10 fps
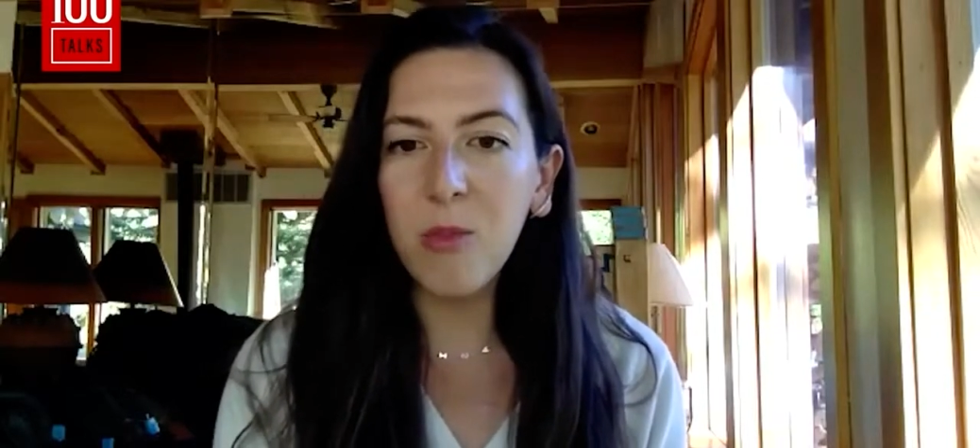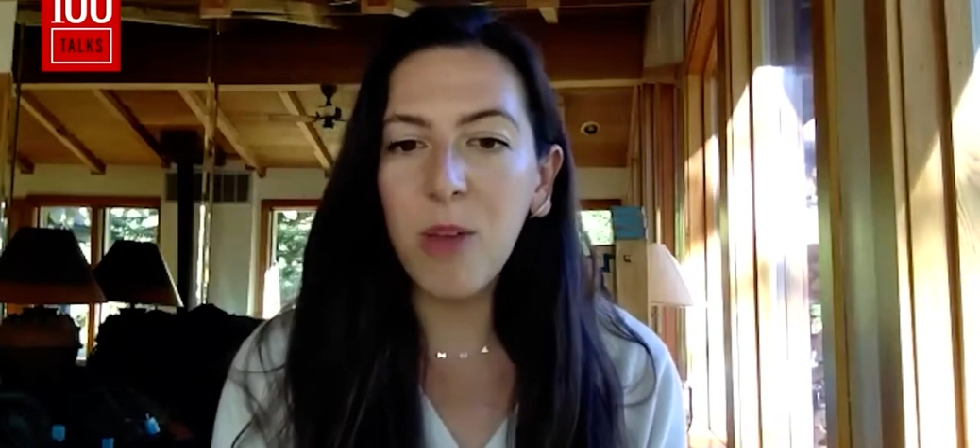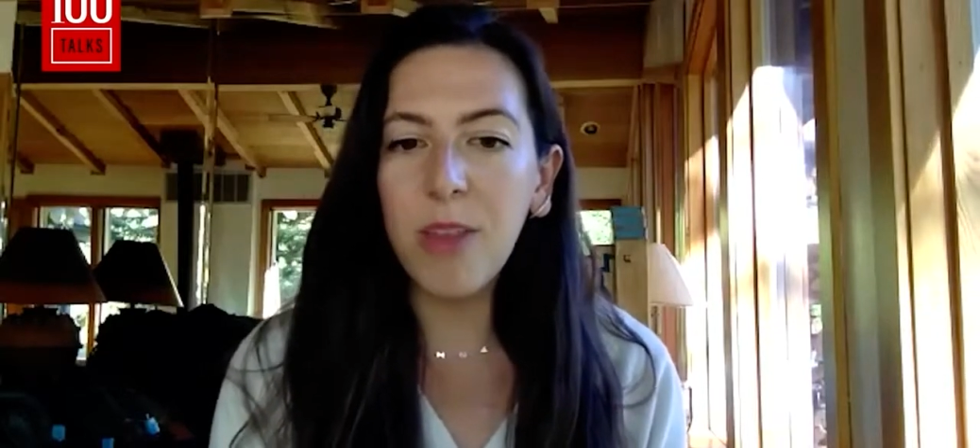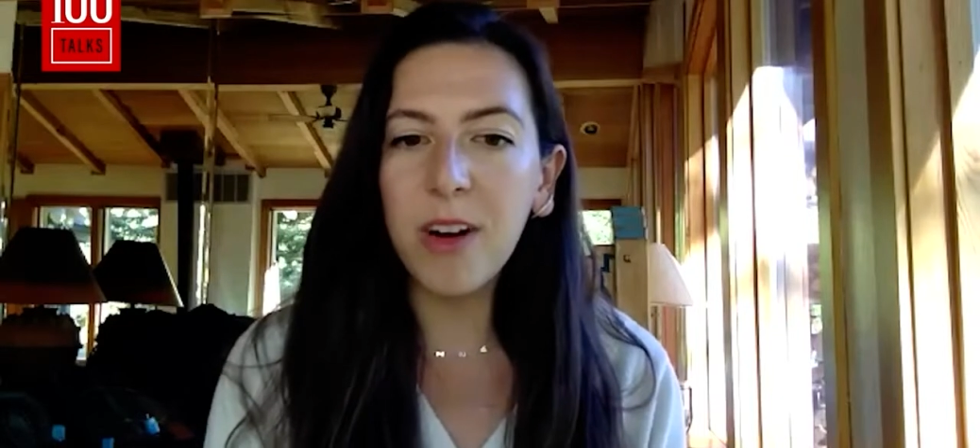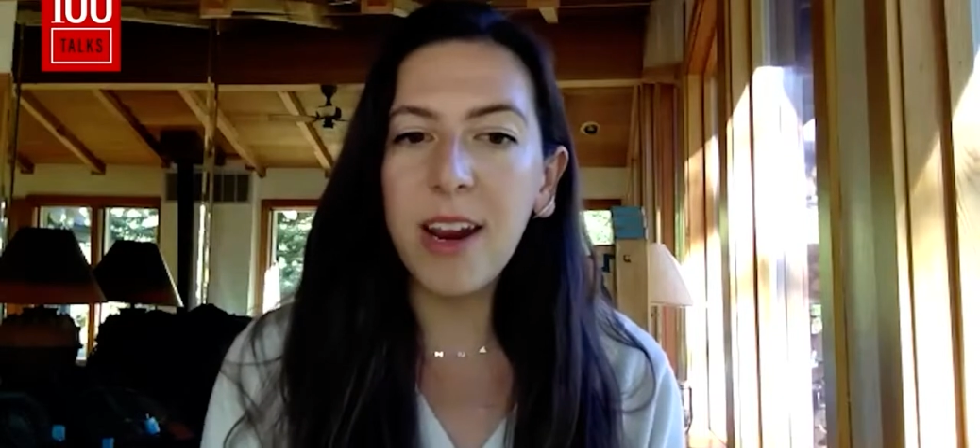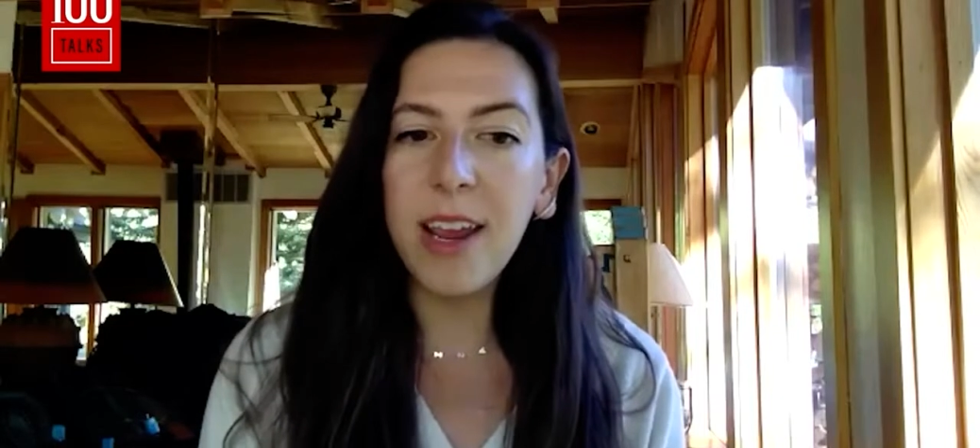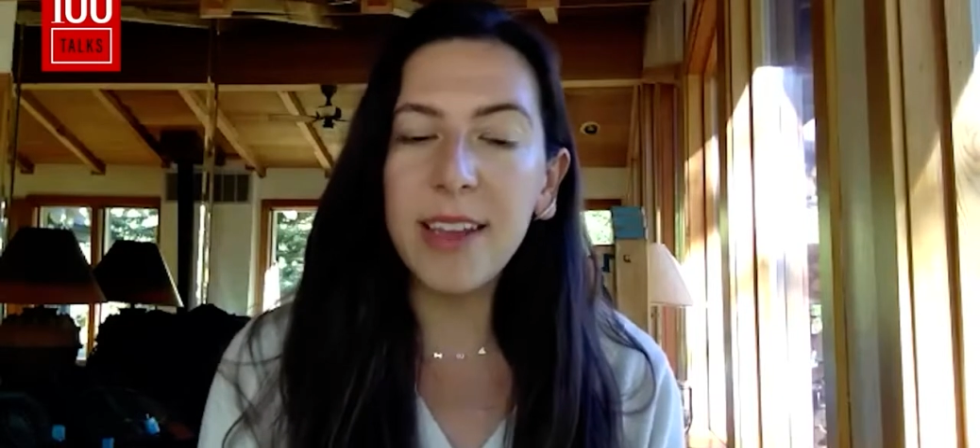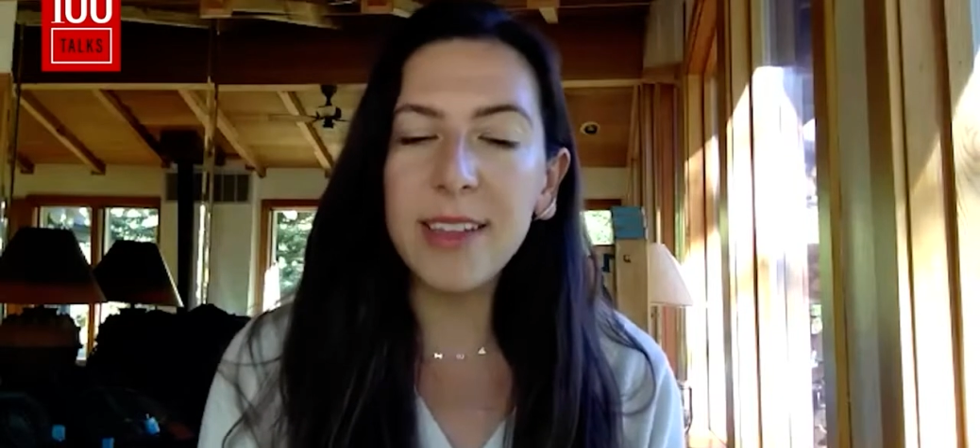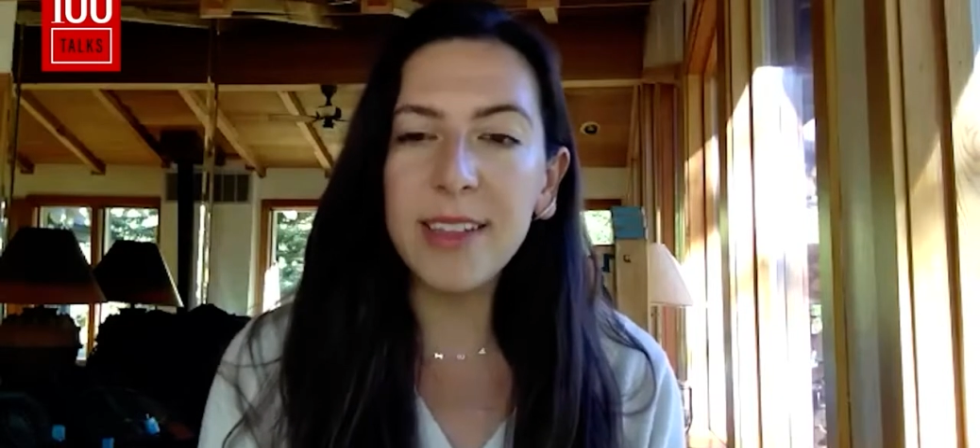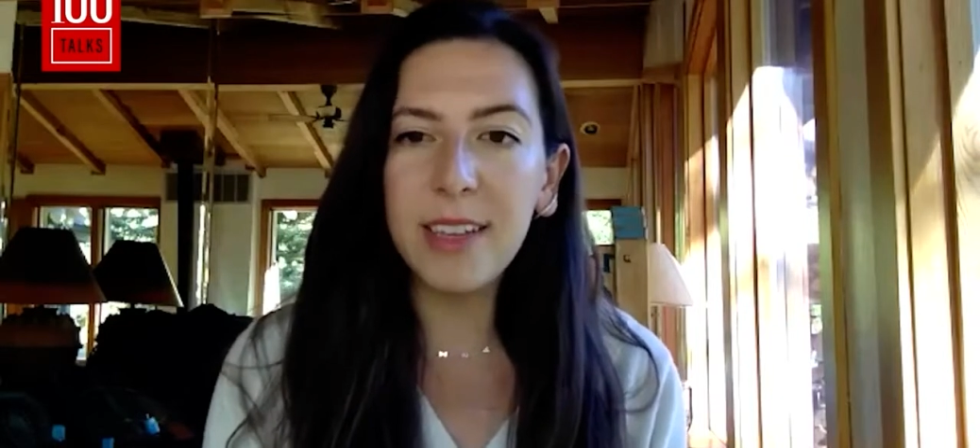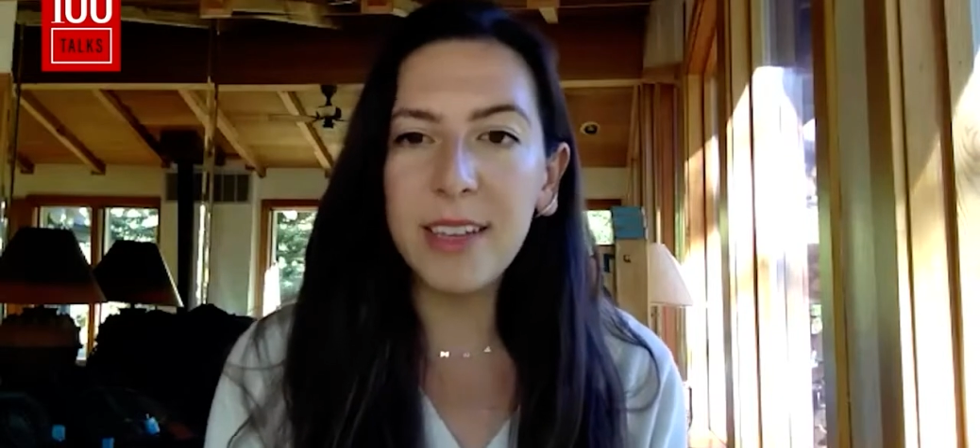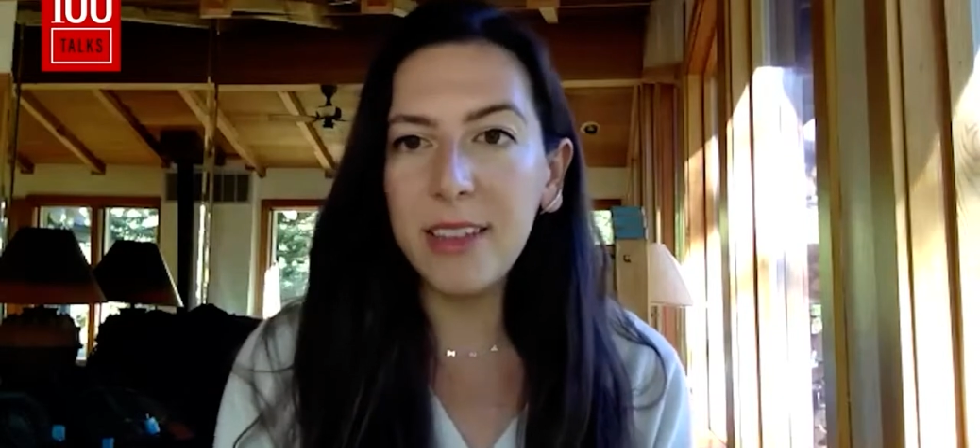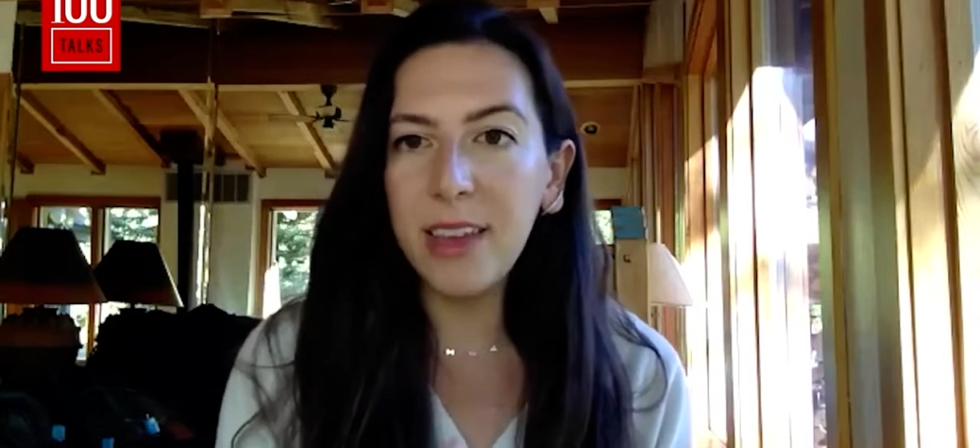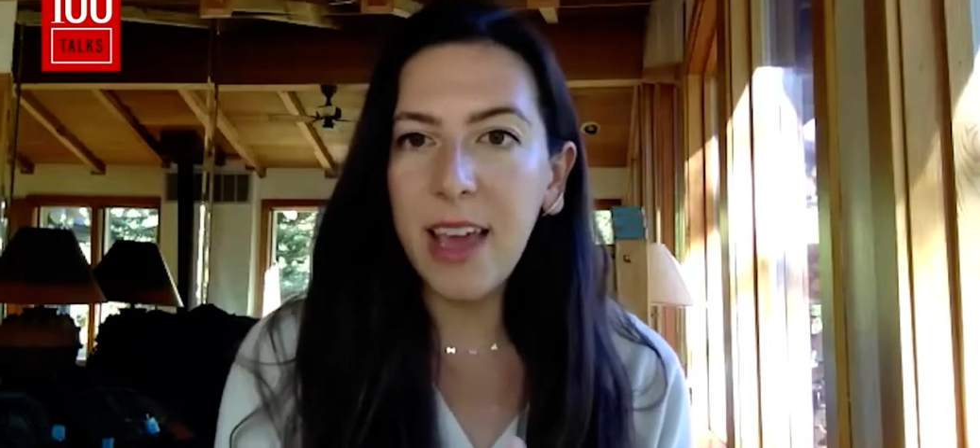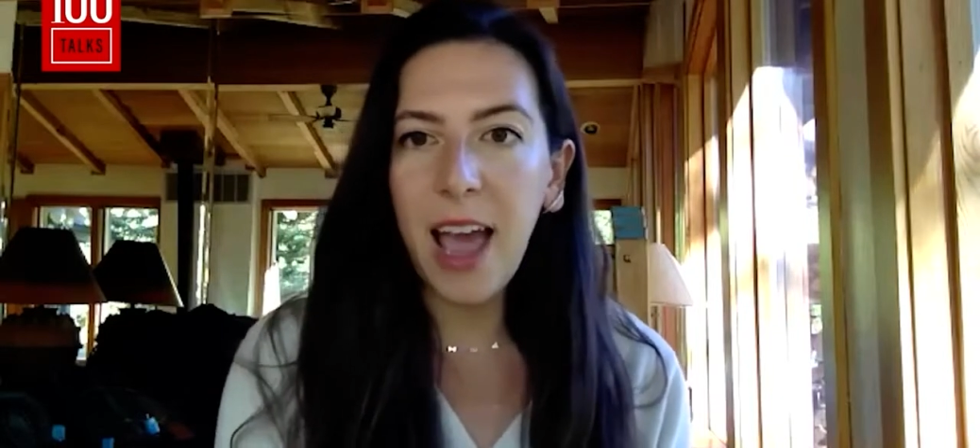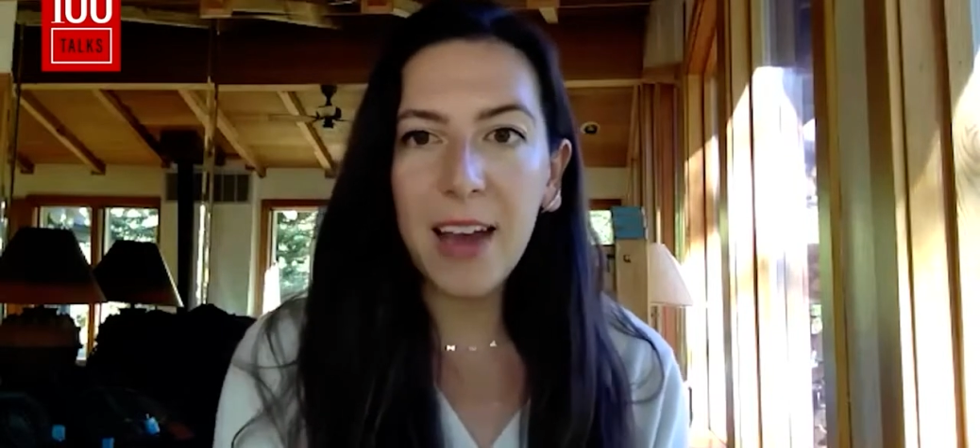whether it's in the